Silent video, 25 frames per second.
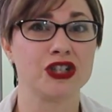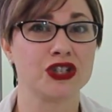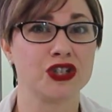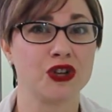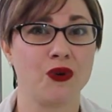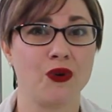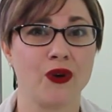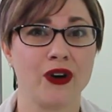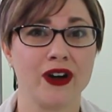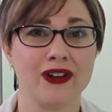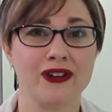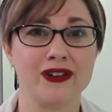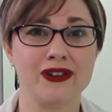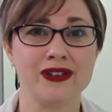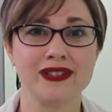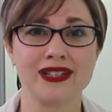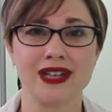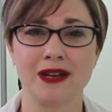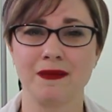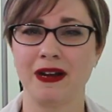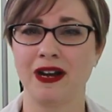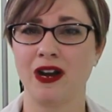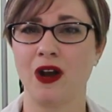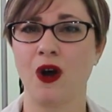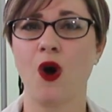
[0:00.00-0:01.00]
tutorials,
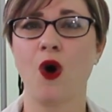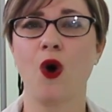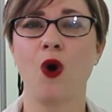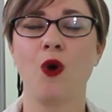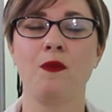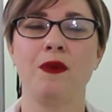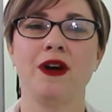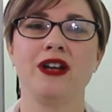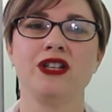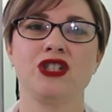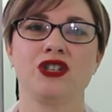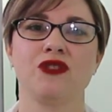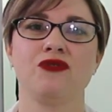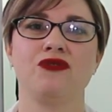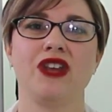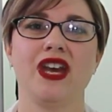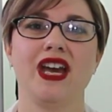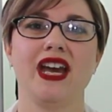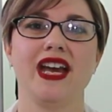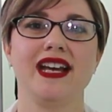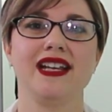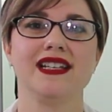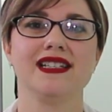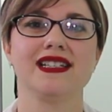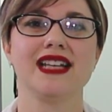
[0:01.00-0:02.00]
a whole bunch of
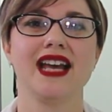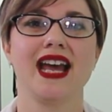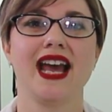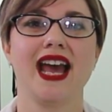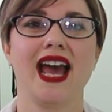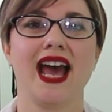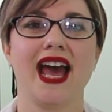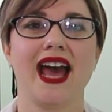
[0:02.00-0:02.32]
things.